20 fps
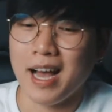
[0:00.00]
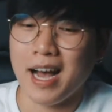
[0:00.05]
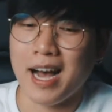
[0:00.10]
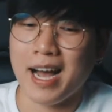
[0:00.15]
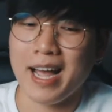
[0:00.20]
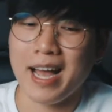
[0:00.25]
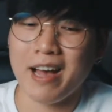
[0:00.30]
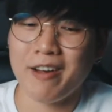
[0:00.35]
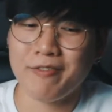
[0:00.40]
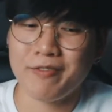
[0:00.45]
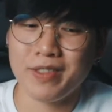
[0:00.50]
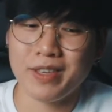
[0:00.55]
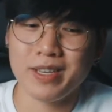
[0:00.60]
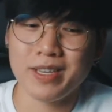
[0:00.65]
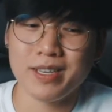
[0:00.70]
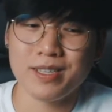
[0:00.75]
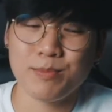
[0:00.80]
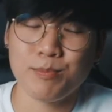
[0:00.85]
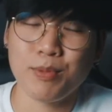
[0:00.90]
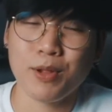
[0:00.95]
I have
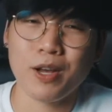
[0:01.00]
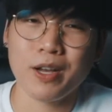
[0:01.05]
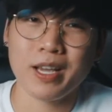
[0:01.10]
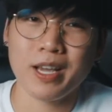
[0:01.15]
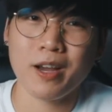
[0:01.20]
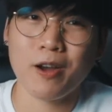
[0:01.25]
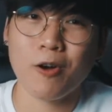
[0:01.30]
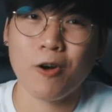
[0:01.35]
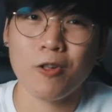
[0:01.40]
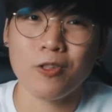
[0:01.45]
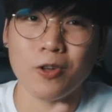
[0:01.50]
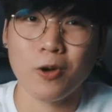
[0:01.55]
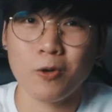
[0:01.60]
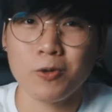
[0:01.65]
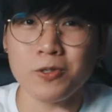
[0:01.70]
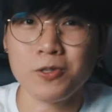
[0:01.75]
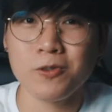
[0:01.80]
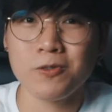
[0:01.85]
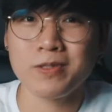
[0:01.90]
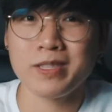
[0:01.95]
this plugin called
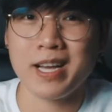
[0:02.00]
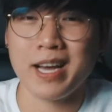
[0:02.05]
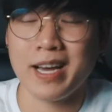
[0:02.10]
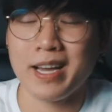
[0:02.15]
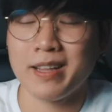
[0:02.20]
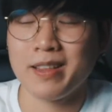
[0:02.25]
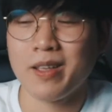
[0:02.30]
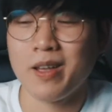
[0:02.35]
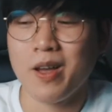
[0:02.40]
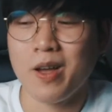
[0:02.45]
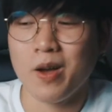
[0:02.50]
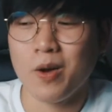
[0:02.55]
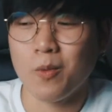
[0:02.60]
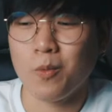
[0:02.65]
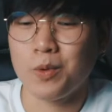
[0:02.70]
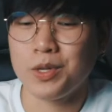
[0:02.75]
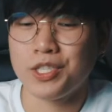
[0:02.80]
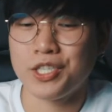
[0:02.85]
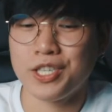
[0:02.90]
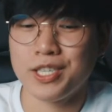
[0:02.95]
Ozone 9,
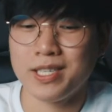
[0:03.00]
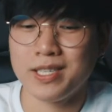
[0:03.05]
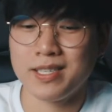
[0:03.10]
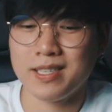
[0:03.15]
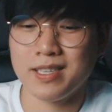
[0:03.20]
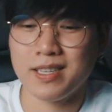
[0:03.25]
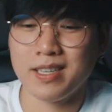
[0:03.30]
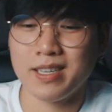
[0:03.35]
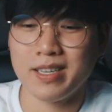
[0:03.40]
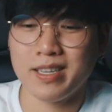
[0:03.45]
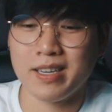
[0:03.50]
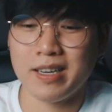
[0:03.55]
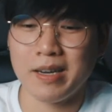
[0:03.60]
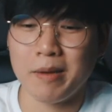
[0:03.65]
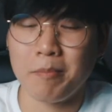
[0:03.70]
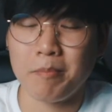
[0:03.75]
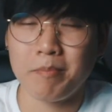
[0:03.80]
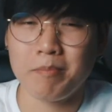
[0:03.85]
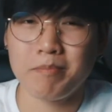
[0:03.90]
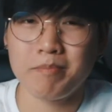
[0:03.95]
which is
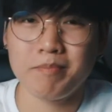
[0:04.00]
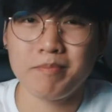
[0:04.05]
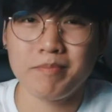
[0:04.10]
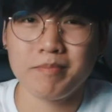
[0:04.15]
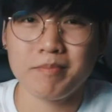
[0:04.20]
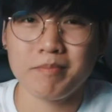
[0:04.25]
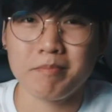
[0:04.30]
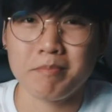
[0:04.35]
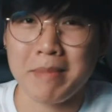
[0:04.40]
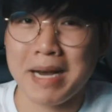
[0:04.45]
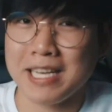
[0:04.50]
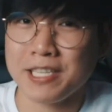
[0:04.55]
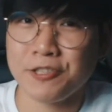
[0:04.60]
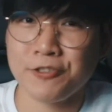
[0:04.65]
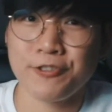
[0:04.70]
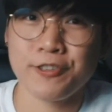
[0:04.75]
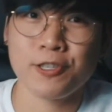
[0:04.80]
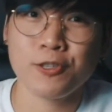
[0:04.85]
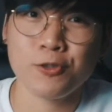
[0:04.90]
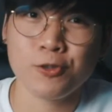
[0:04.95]
a
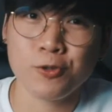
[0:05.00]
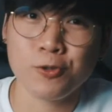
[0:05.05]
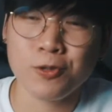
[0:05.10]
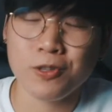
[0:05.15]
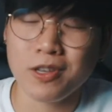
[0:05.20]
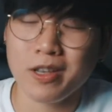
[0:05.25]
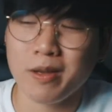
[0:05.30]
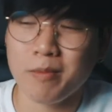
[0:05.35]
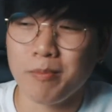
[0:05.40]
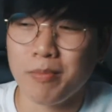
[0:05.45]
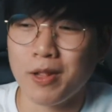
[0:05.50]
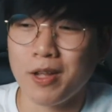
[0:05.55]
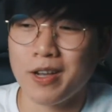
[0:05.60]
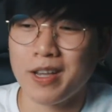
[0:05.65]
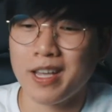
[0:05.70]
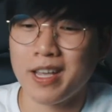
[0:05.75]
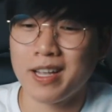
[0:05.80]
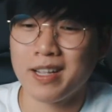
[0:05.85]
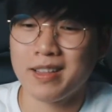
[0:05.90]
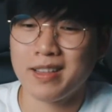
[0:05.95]
mastering suite
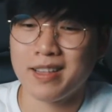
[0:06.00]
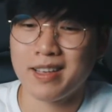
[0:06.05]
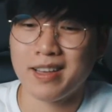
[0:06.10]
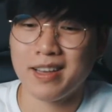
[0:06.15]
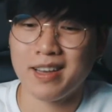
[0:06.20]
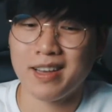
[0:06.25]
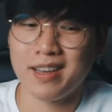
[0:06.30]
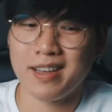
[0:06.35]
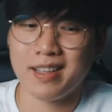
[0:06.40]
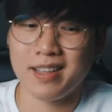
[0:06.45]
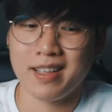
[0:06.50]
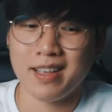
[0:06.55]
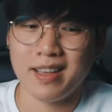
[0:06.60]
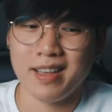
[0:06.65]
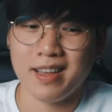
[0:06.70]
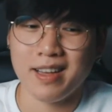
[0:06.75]
plugin that